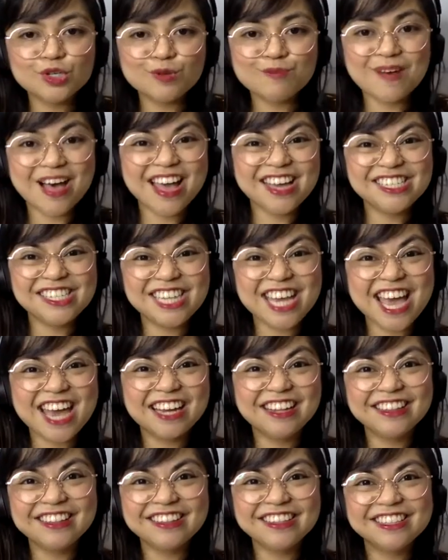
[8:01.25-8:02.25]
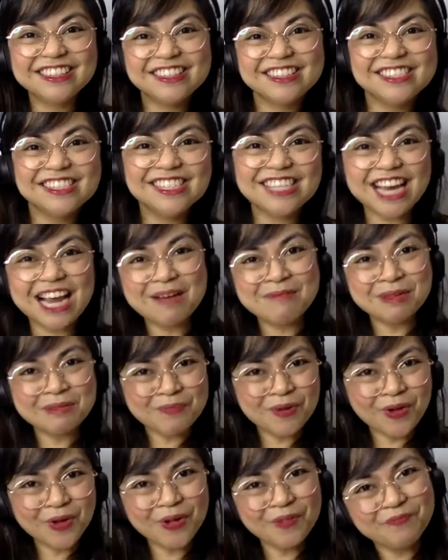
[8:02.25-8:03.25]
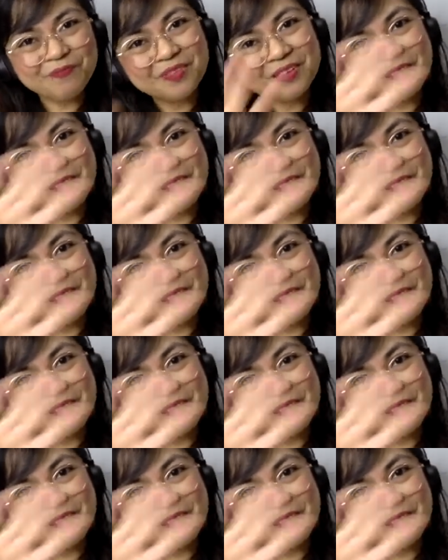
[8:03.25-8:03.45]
to my channel. Salamat po.